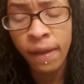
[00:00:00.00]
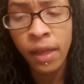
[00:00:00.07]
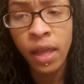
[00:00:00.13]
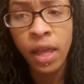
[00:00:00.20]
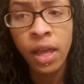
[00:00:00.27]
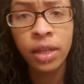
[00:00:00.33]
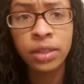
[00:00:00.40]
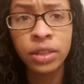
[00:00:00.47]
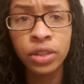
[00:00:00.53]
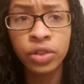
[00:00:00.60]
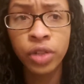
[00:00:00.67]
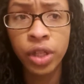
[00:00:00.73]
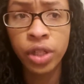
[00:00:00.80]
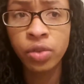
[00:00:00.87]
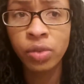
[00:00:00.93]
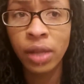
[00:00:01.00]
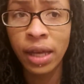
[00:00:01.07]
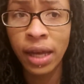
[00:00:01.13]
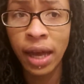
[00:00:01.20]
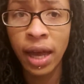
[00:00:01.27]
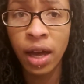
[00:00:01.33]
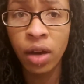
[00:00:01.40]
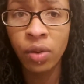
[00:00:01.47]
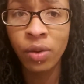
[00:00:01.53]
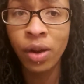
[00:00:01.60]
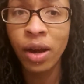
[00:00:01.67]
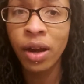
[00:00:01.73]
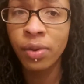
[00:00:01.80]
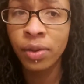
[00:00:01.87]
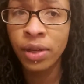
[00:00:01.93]
because I try to do like an hour
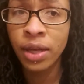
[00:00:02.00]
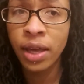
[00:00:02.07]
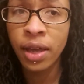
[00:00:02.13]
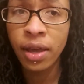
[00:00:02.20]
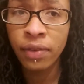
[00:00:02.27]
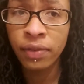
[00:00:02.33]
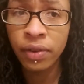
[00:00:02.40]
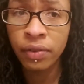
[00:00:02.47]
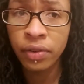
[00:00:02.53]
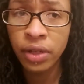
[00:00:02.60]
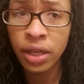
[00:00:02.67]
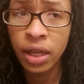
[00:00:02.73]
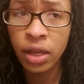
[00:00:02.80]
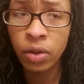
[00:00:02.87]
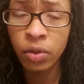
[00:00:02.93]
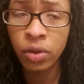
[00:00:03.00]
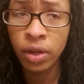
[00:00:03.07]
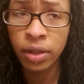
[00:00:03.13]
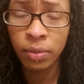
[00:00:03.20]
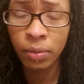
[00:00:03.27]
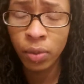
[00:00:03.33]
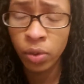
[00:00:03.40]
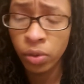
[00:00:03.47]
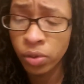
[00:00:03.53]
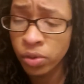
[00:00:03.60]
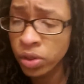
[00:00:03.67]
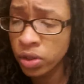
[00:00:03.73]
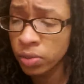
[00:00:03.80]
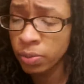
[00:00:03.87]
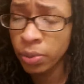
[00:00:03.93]
and a half every day, or at the
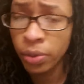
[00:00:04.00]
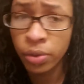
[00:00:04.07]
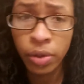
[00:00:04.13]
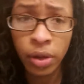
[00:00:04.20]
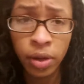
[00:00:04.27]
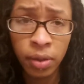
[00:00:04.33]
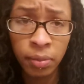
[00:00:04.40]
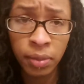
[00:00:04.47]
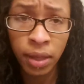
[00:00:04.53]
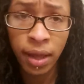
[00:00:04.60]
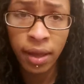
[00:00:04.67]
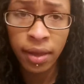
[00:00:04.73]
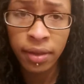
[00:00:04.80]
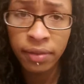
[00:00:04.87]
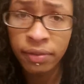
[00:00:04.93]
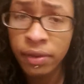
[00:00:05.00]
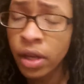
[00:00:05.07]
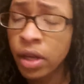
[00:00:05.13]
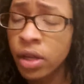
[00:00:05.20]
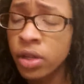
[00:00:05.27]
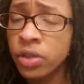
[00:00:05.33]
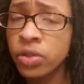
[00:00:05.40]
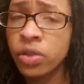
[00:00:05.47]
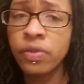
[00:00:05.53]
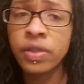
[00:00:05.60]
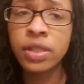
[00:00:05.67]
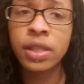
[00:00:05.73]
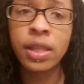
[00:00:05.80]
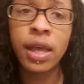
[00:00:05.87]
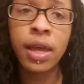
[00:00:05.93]
most for live. So if
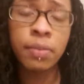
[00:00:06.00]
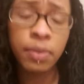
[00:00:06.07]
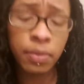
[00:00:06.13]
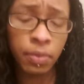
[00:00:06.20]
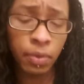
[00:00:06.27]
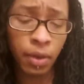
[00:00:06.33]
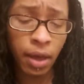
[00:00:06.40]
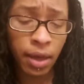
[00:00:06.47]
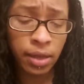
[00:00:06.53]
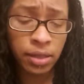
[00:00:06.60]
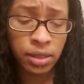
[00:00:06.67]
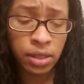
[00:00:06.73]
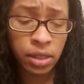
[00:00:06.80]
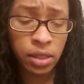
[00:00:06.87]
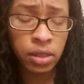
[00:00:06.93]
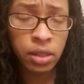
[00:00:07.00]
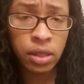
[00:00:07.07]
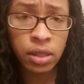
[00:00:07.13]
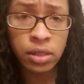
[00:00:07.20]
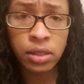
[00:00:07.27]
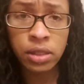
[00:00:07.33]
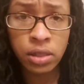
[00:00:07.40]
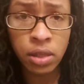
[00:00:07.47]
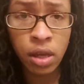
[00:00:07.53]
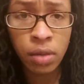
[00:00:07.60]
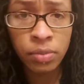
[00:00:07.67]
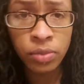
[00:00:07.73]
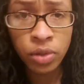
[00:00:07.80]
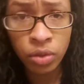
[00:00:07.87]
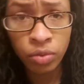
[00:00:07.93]
it's a lot of people asking, then
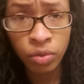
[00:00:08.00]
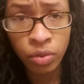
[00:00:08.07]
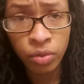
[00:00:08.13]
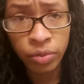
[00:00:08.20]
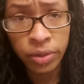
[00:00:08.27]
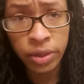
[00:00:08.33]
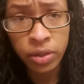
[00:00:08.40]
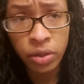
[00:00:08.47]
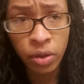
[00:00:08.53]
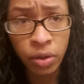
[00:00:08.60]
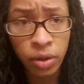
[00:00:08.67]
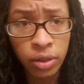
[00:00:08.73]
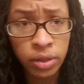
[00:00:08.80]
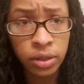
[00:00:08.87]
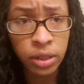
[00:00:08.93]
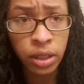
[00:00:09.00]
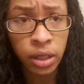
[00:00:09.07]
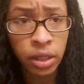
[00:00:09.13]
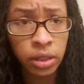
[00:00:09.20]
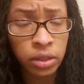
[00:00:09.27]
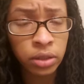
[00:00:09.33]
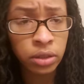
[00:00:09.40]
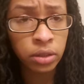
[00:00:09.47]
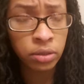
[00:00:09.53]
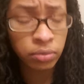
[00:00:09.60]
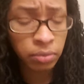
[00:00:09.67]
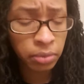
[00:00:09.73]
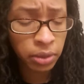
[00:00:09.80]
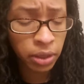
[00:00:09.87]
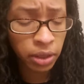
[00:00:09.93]
some general reads aren't done.
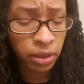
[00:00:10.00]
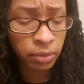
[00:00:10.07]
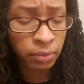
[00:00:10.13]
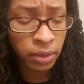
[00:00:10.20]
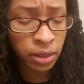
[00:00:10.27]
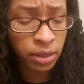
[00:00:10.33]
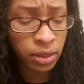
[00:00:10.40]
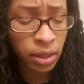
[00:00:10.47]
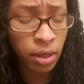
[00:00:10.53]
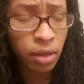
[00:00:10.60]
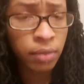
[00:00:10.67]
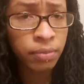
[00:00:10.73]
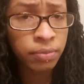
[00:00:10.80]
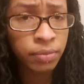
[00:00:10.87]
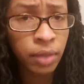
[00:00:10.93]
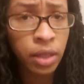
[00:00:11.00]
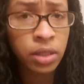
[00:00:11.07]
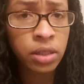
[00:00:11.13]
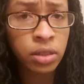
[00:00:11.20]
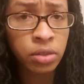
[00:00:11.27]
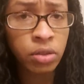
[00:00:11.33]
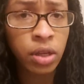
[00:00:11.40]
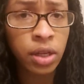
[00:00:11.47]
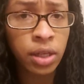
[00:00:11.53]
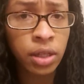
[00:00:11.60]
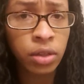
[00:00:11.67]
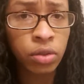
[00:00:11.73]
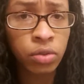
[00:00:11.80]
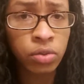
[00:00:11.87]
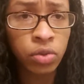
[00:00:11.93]
But in the meantime, I just try to get
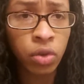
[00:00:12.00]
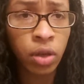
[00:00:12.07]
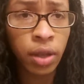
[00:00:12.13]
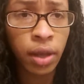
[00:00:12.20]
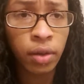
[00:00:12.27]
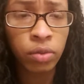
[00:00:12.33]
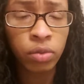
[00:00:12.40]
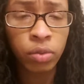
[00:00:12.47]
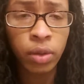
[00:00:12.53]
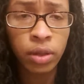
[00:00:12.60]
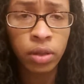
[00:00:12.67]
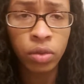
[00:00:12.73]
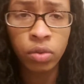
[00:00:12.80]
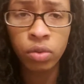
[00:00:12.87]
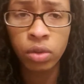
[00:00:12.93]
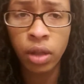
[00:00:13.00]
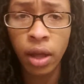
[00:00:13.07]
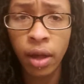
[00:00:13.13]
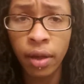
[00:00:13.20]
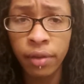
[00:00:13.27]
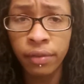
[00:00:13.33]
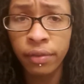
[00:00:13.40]
those all out throughout the whole live.